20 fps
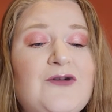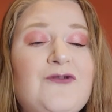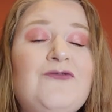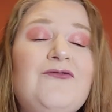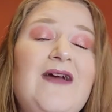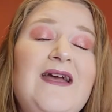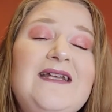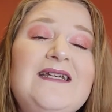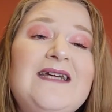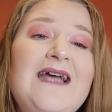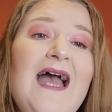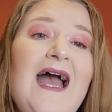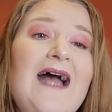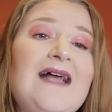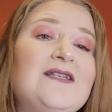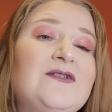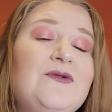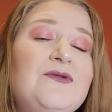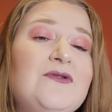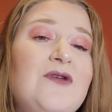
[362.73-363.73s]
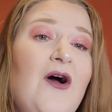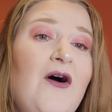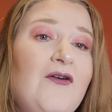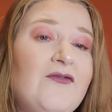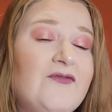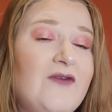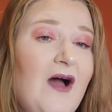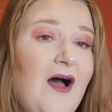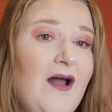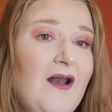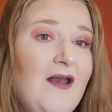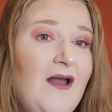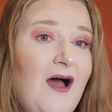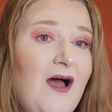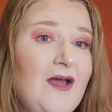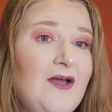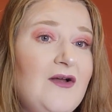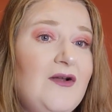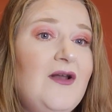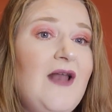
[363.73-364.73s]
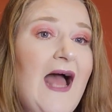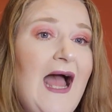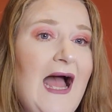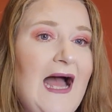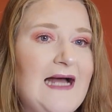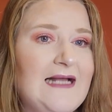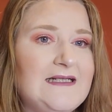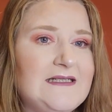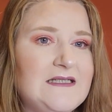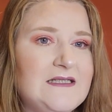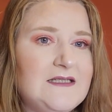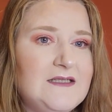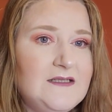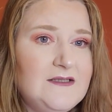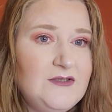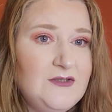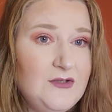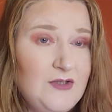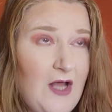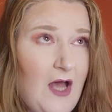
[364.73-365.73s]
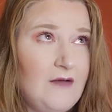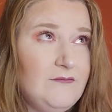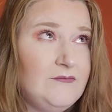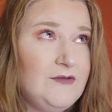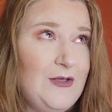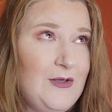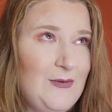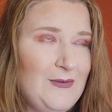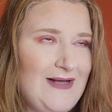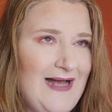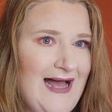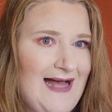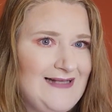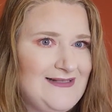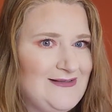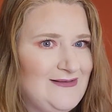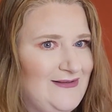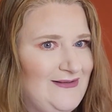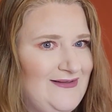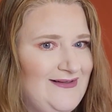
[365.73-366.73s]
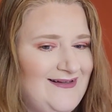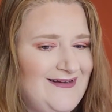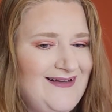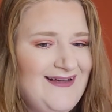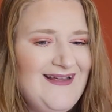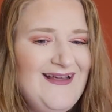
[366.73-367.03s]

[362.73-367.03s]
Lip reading: the great castles of Carlisle and Newcastle,